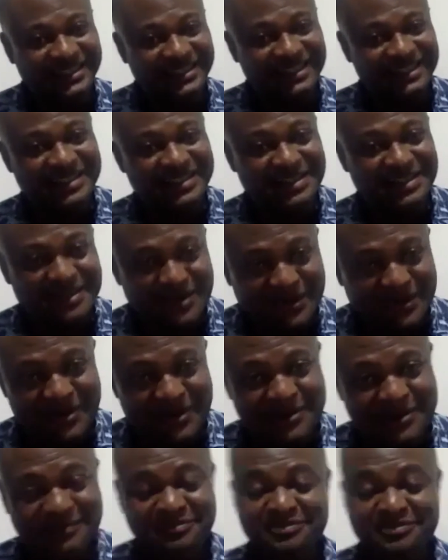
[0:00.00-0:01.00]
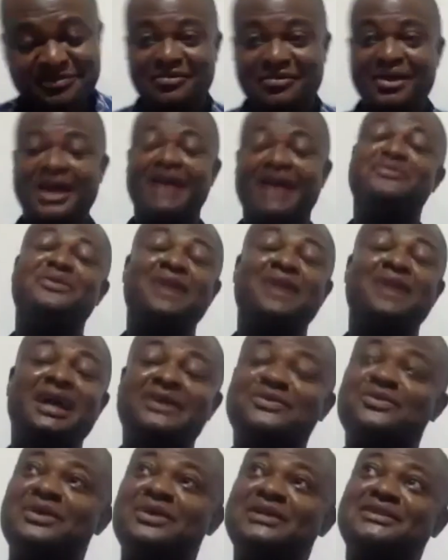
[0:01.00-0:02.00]
You know, if you like
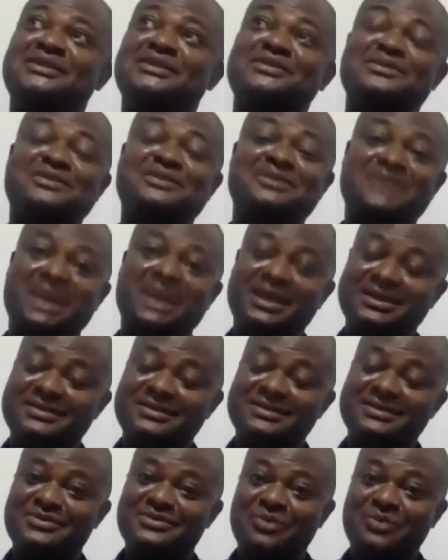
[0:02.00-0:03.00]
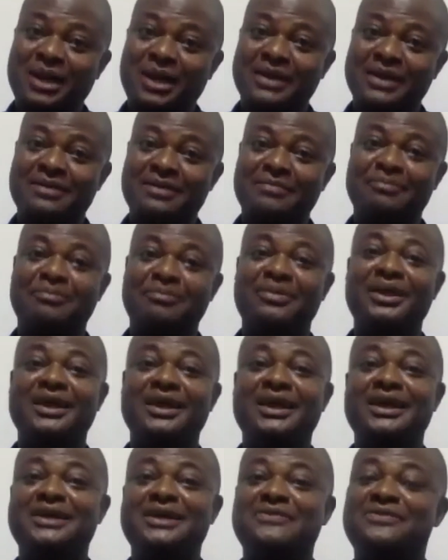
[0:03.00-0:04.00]
to wear suits, yes, wear them.
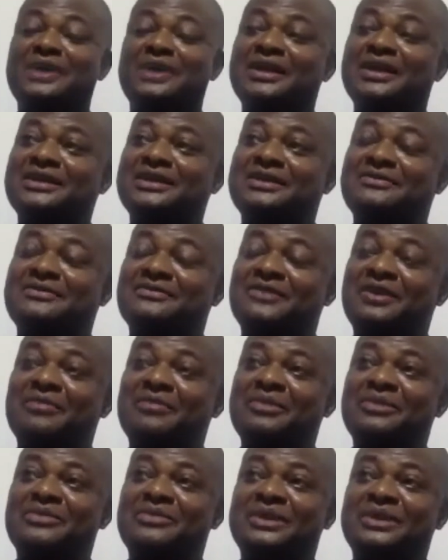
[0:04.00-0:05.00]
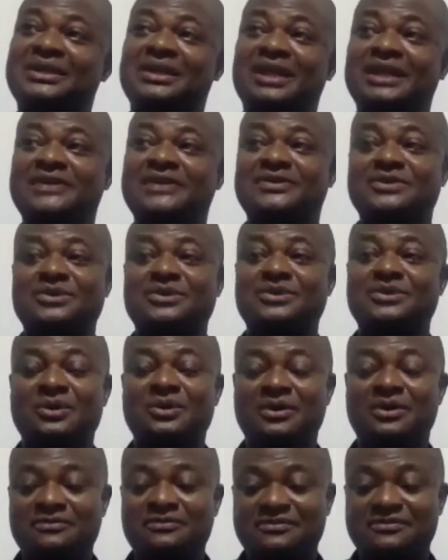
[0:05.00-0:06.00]
If you're in an environment where the lights don't go
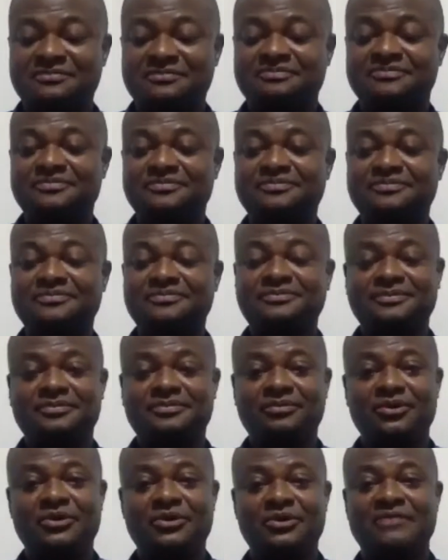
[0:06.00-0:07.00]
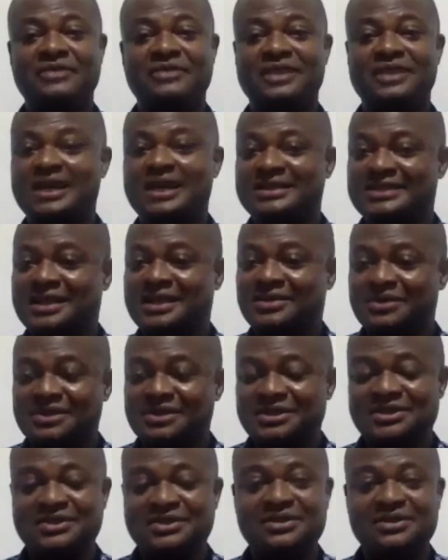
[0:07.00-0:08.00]
off, you have a nice
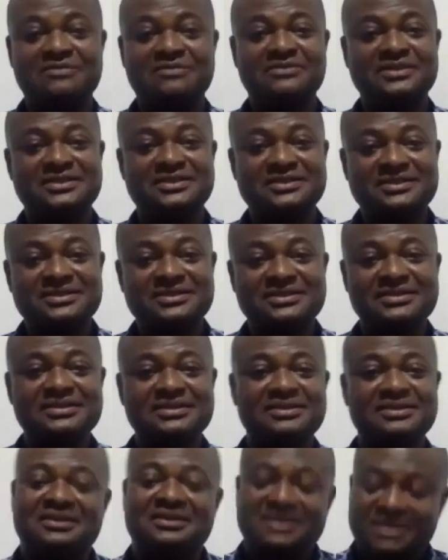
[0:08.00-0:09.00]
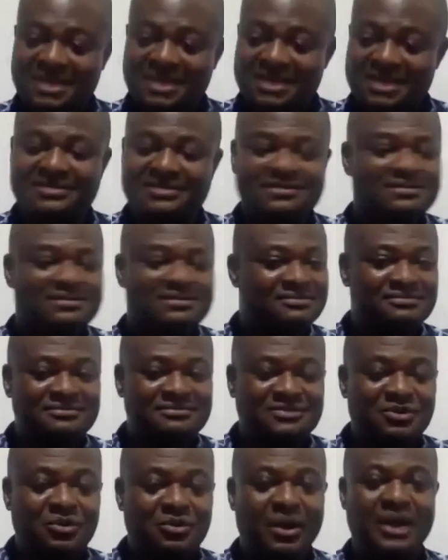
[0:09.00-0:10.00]
air-conditioned office, yes,
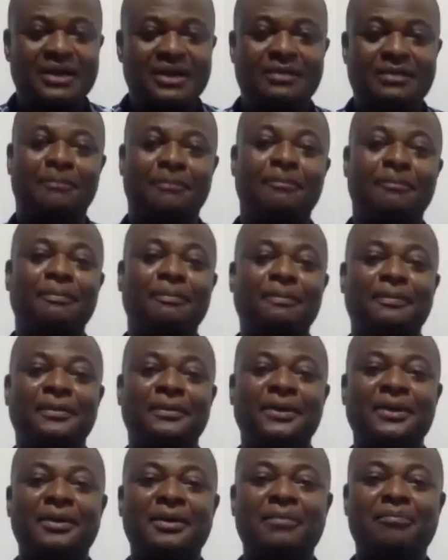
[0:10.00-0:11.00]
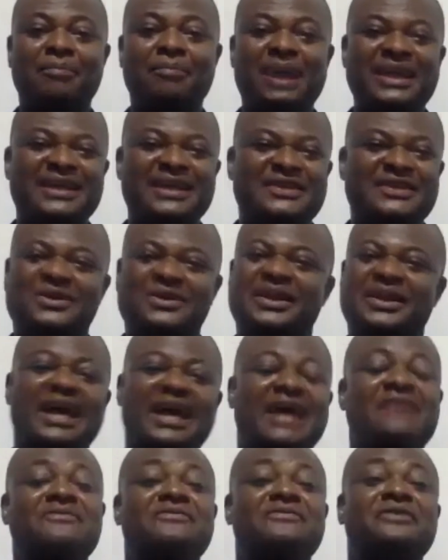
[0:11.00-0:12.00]
wear them. But it's not
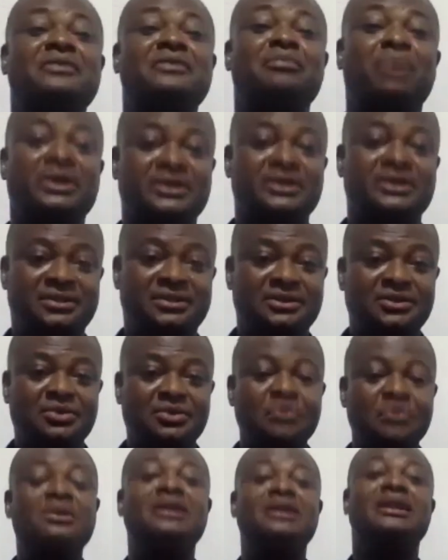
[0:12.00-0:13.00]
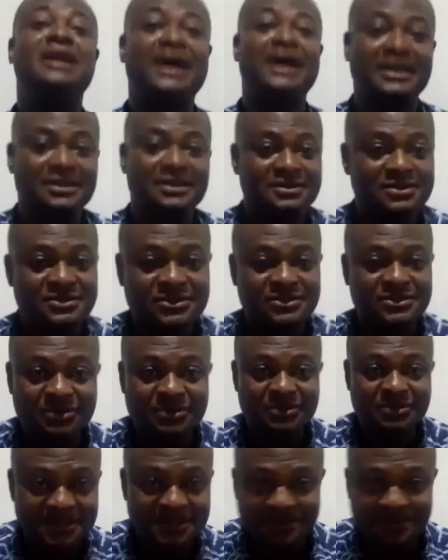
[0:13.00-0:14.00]
everybody who likes to
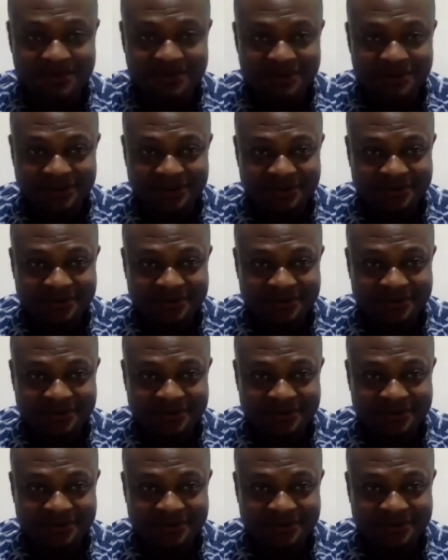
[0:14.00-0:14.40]
wear suits.